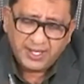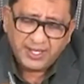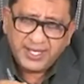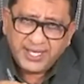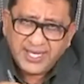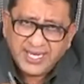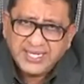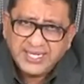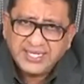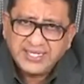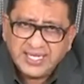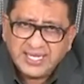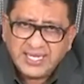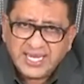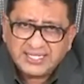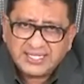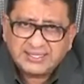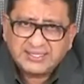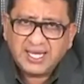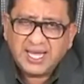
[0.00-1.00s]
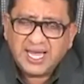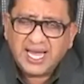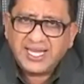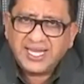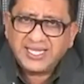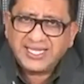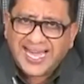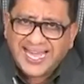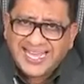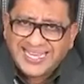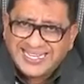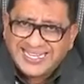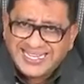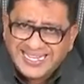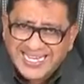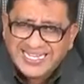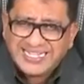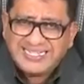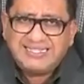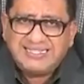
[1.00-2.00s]
In the letter, I
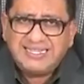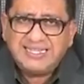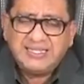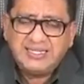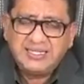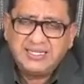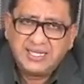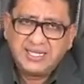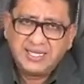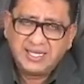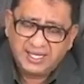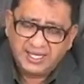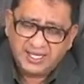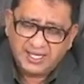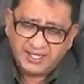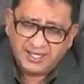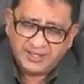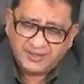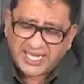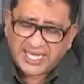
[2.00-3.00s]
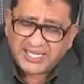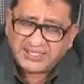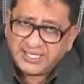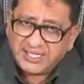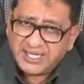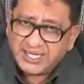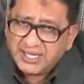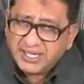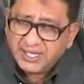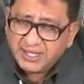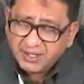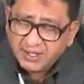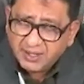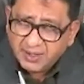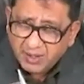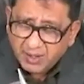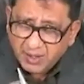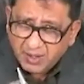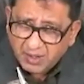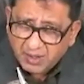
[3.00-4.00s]
highlighted that they
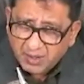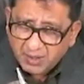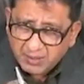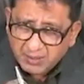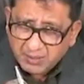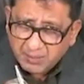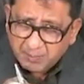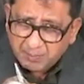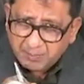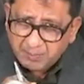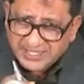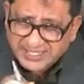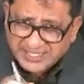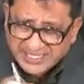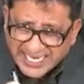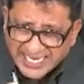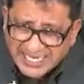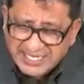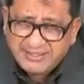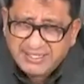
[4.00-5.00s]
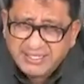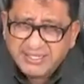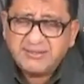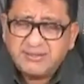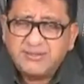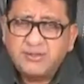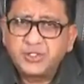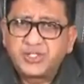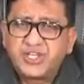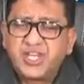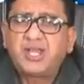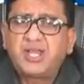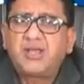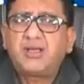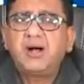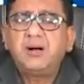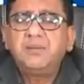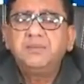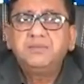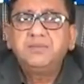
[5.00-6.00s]
presented to
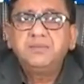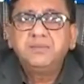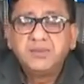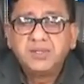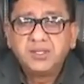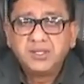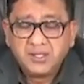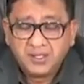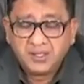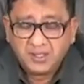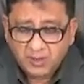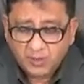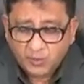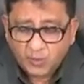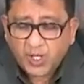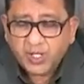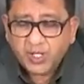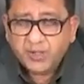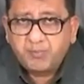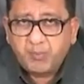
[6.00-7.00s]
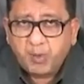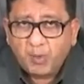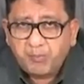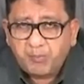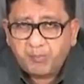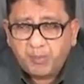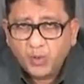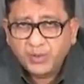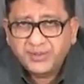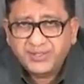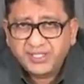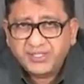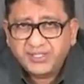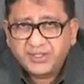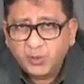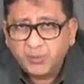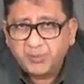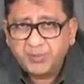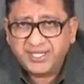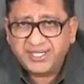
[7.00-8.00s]
GCOM what purported
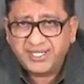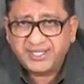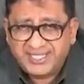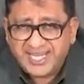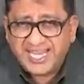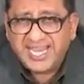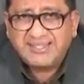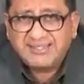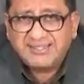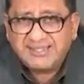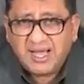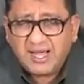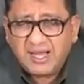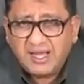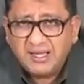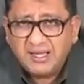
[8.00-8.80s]
to be data,